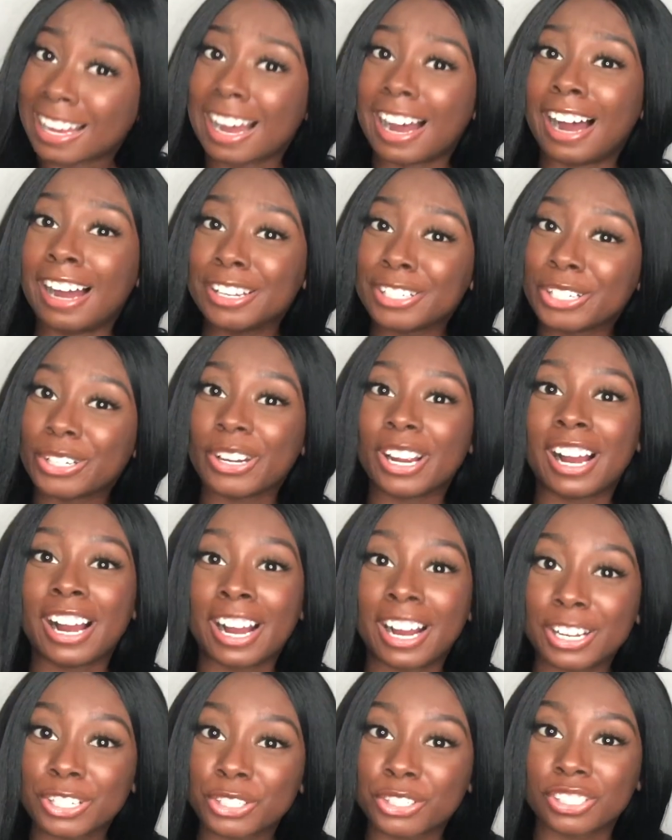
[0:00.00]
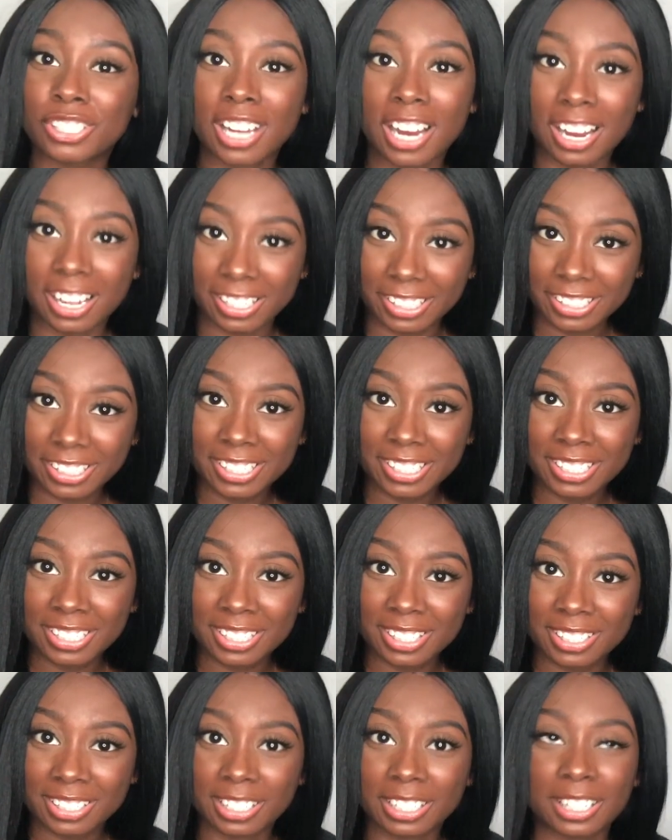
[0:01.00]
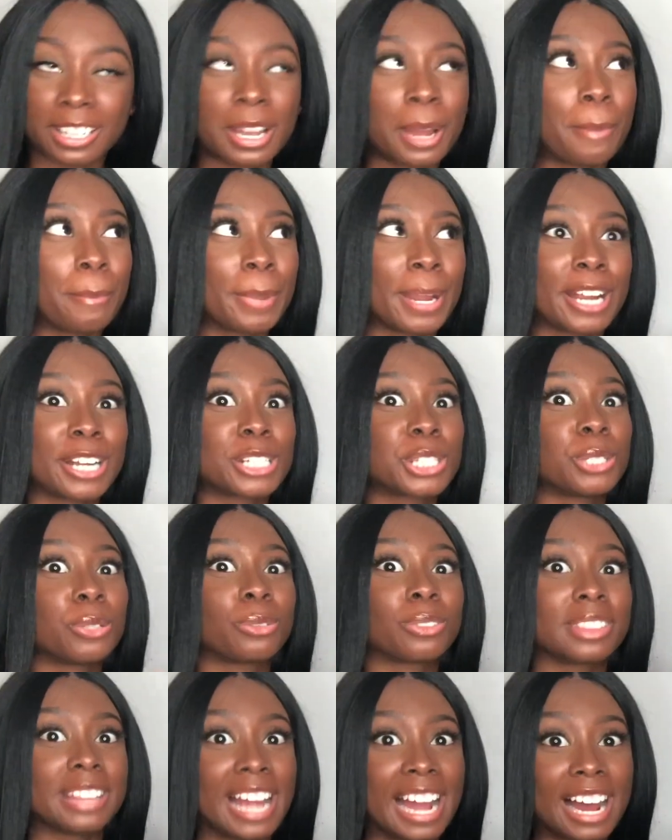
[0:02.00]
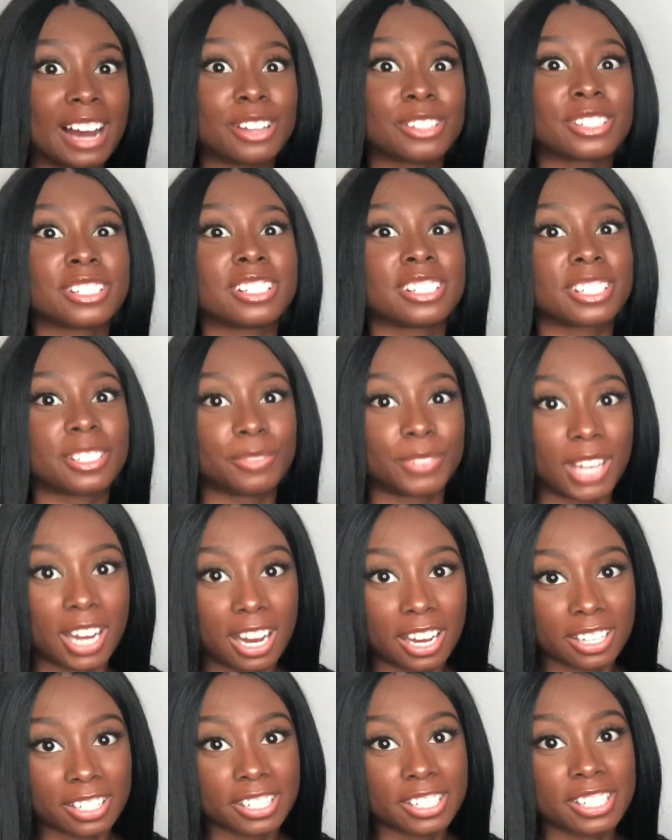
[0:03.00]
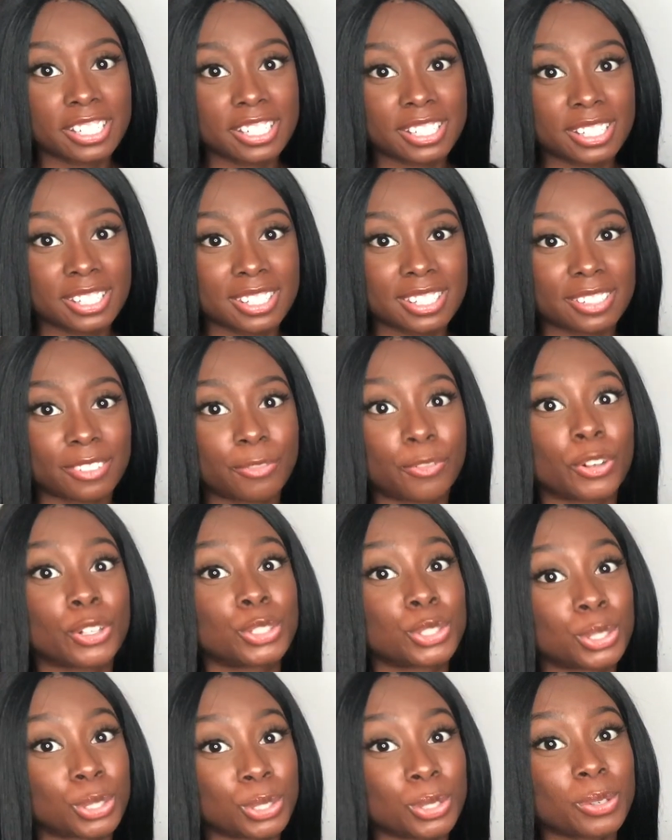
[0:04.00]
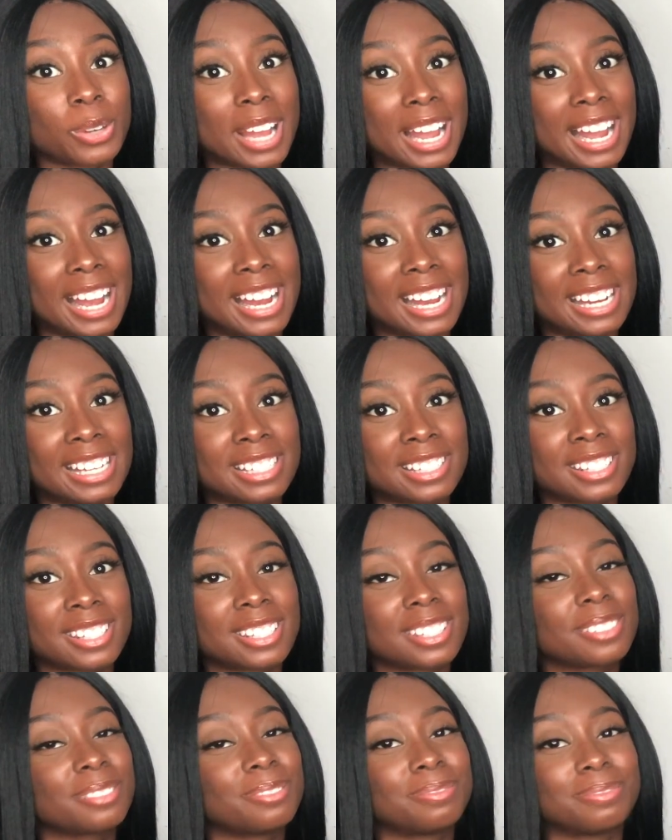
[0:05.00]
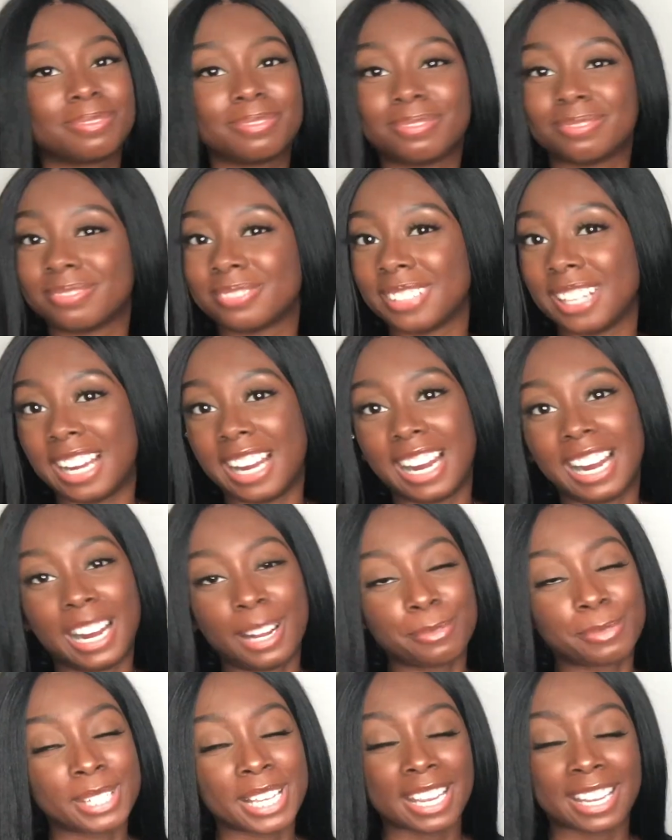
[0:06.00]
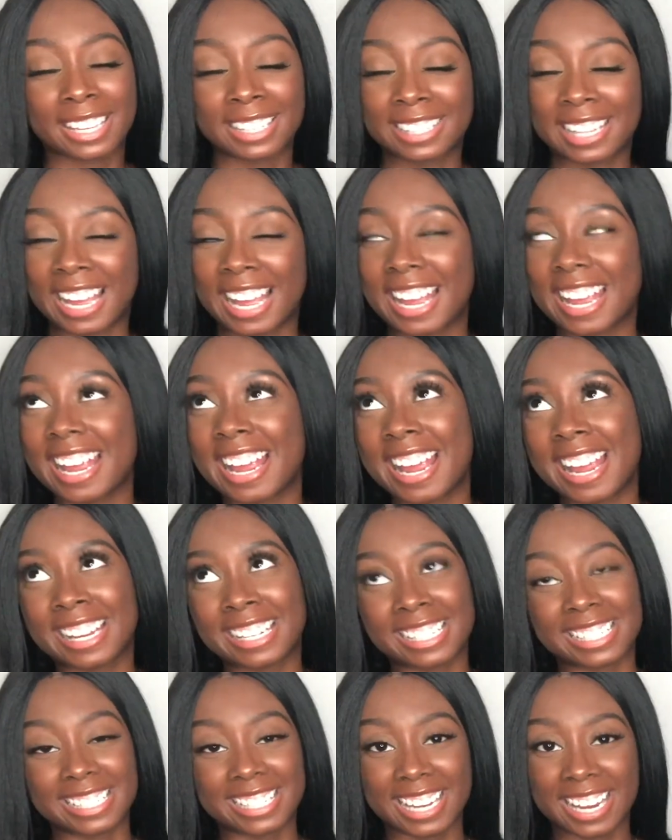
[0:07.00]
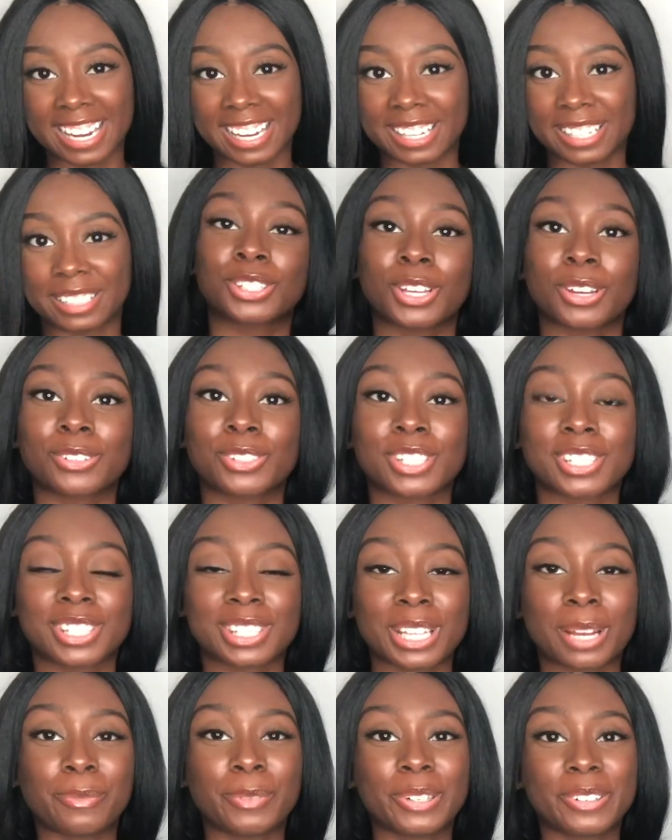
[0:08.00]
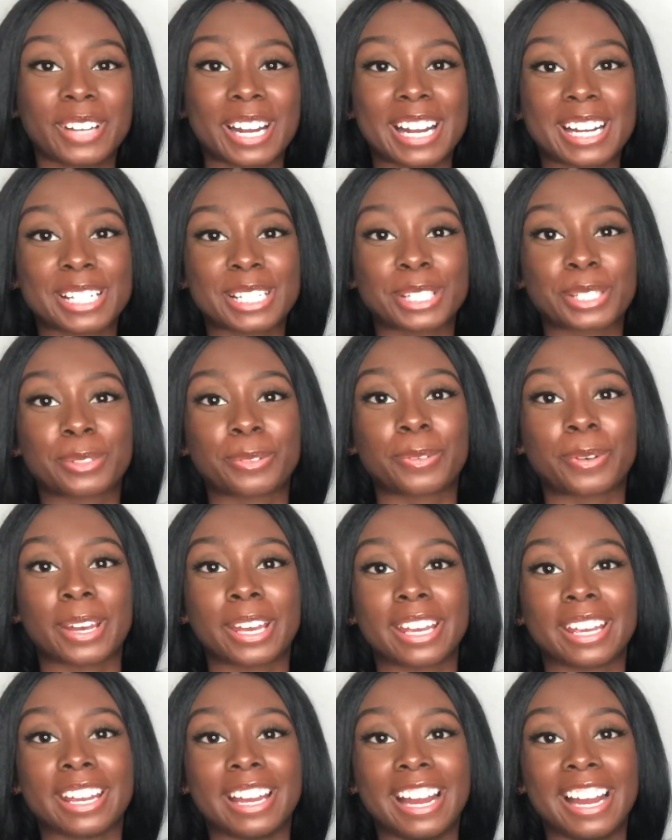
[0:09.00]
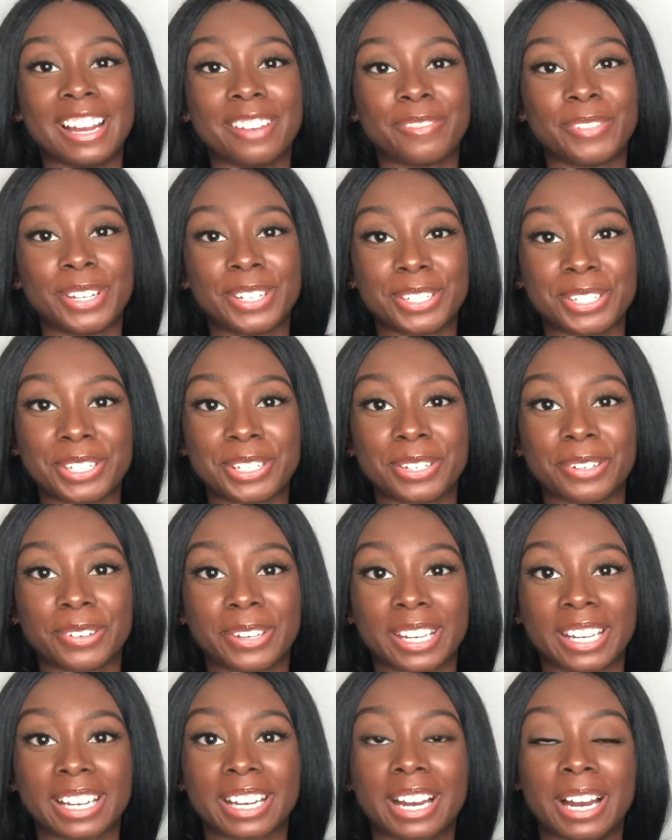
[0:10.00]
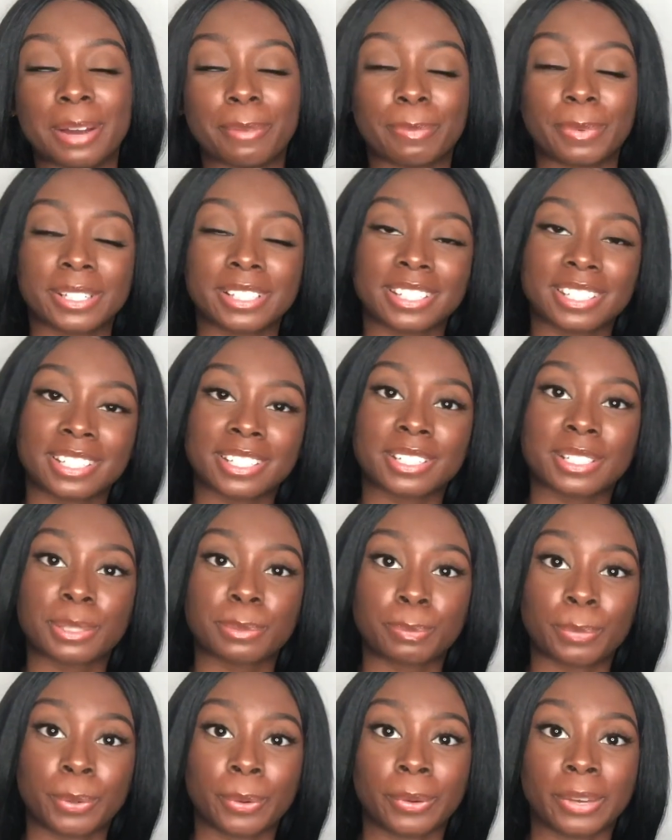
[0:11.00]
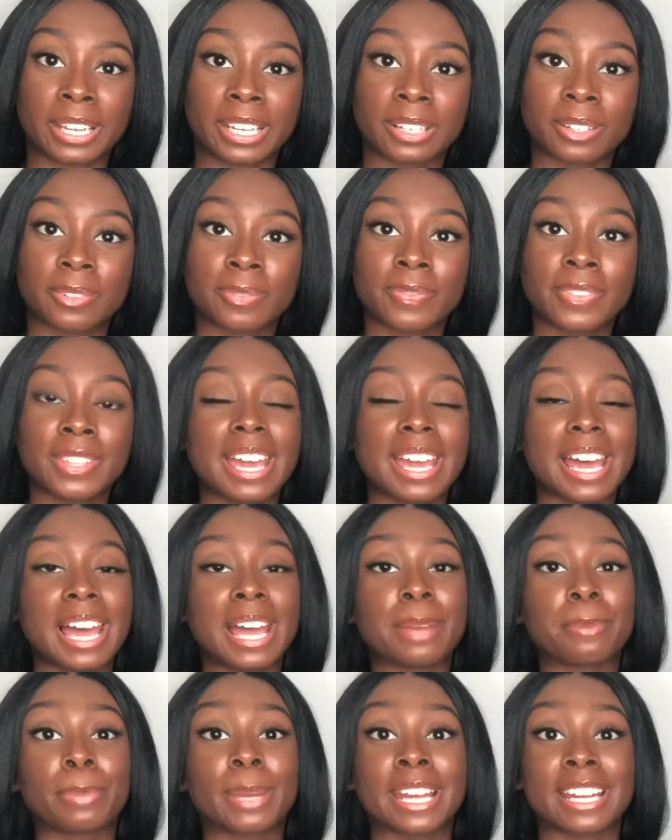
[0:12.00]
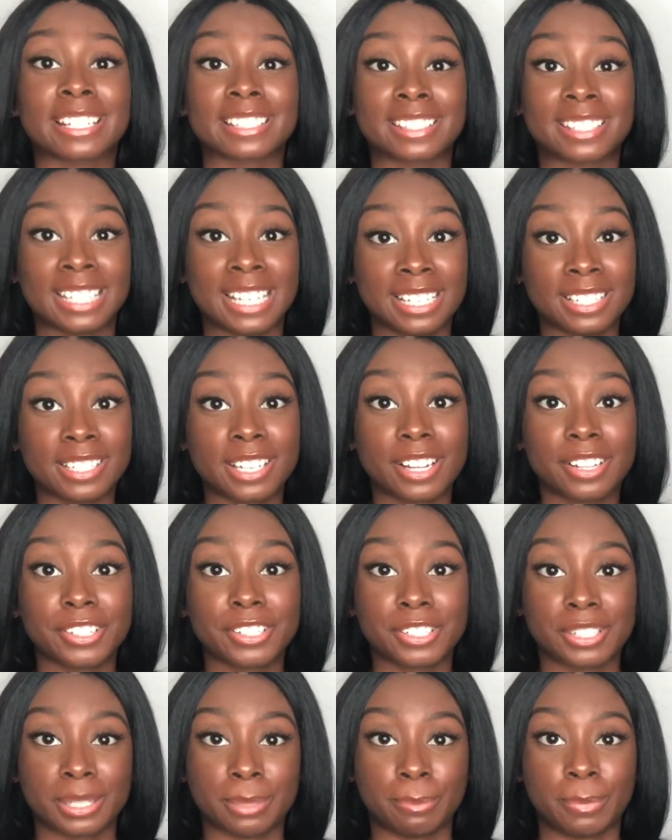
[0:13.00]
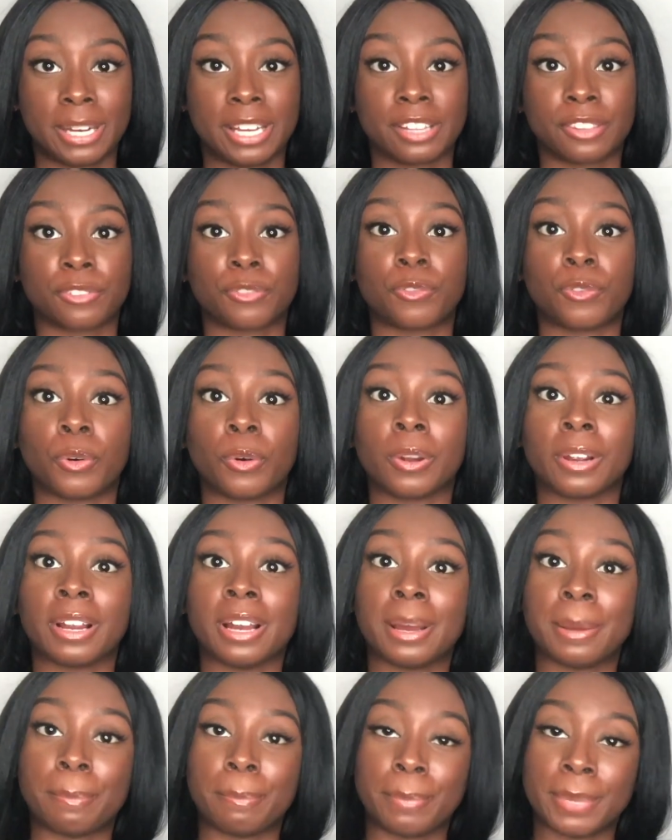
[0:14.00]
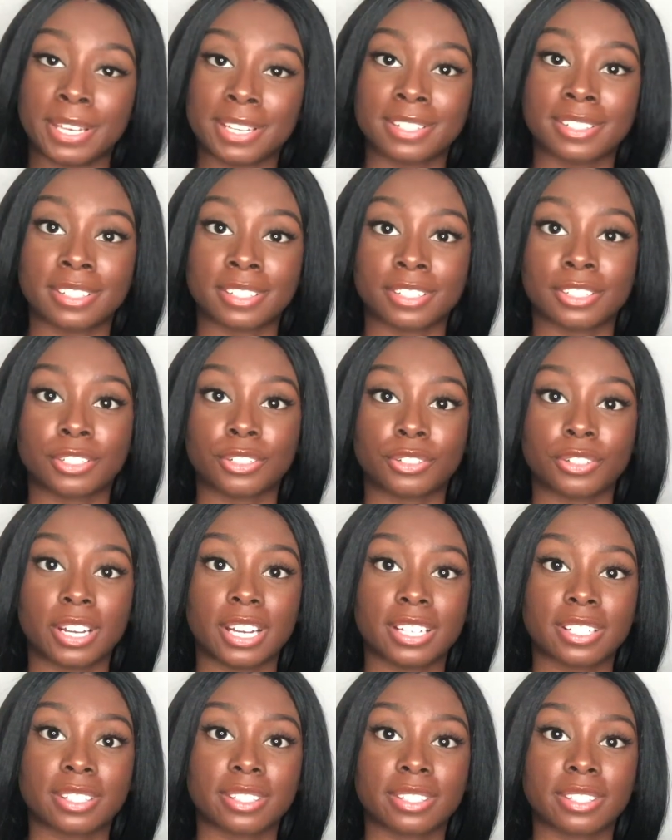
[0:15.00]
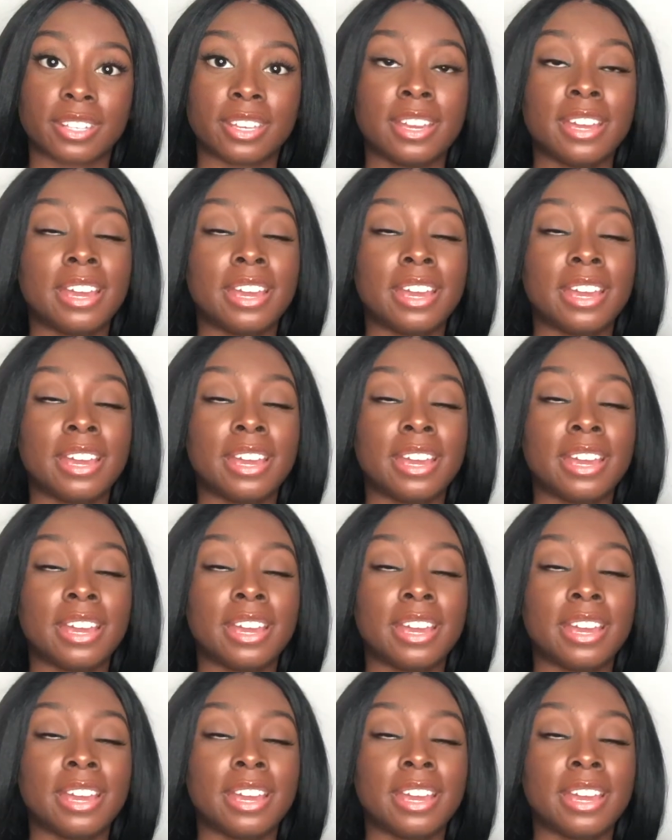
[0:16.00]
Under $100 compared to thousands of dollars for 2 ads, I'm taking that any day. So to summarize what I've been doing up until this point, I'm paying $10 a month for a business address.